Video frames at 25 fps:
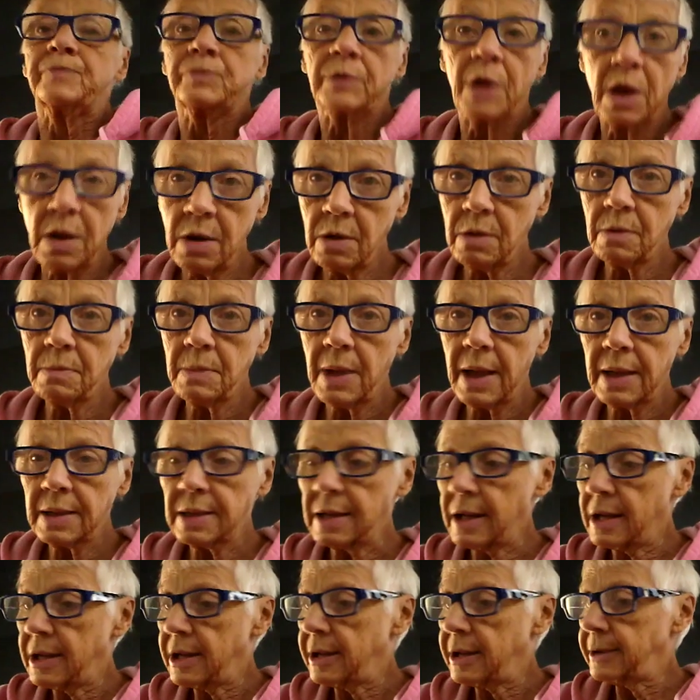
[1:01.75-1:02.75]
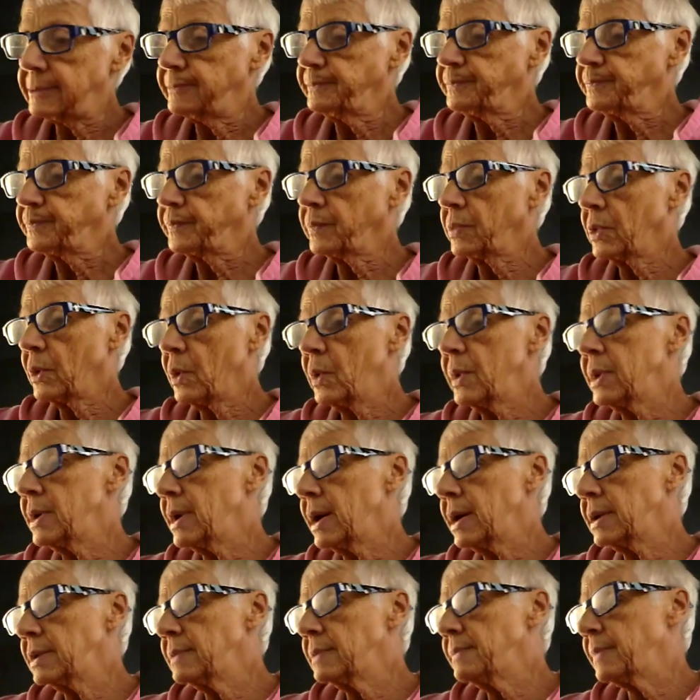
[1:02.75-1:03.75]
oh my God, we
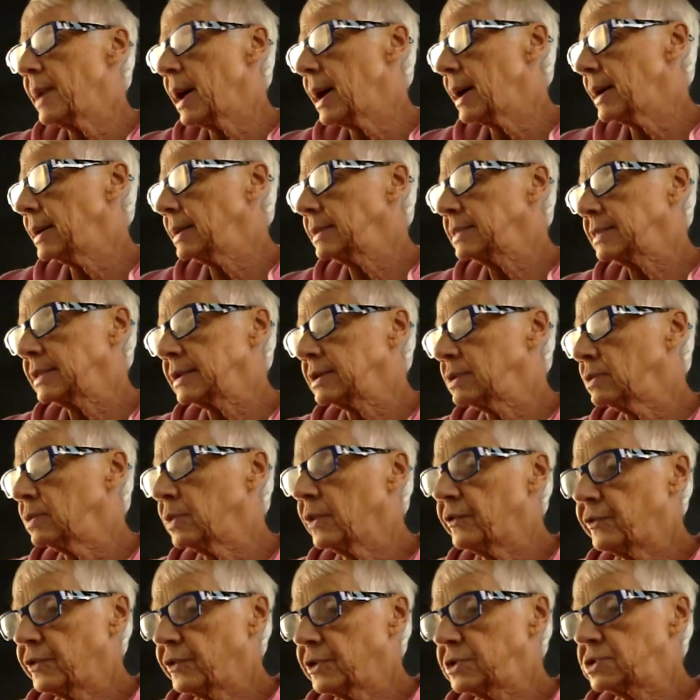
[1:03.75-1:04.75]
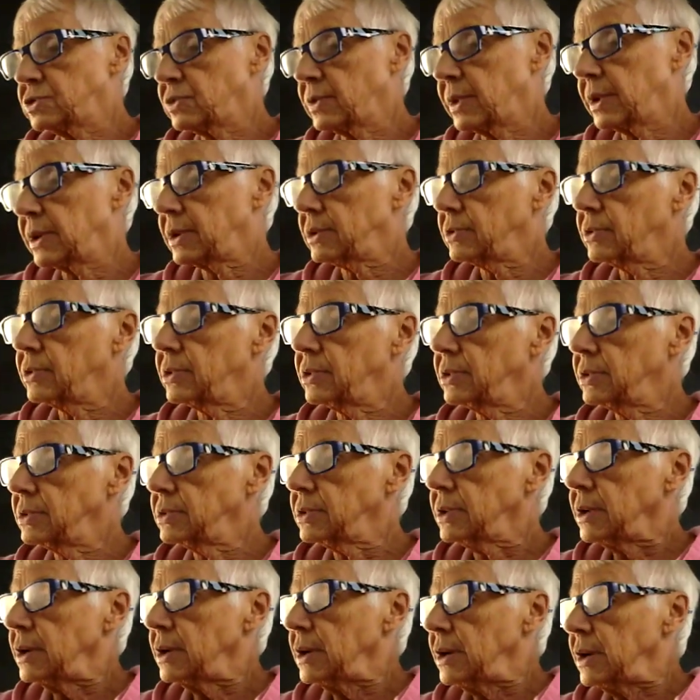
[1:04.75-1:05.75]
gotta buy a little refrigerator
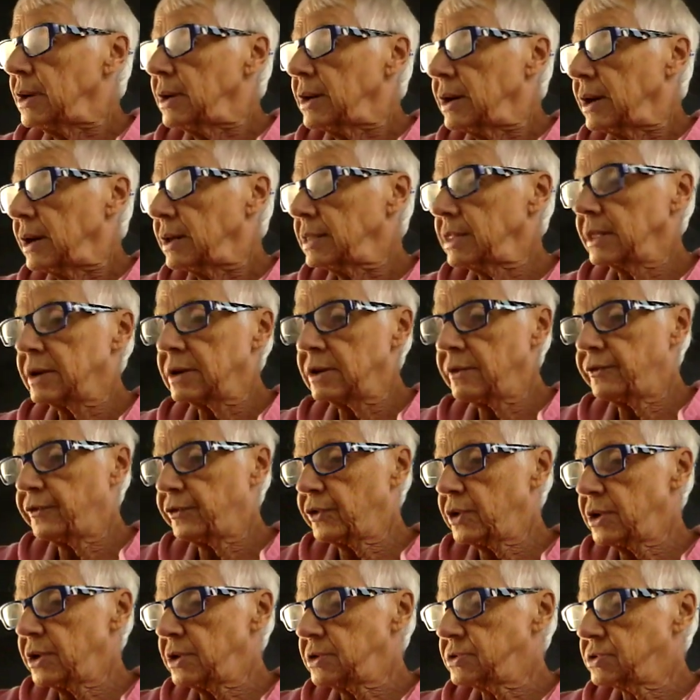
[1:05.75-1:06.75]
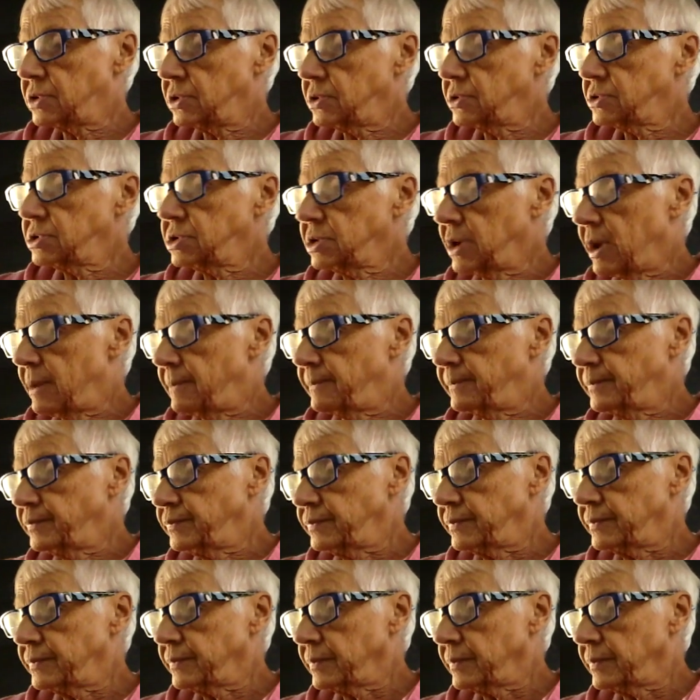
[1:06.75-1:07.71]
or a little freezer or something.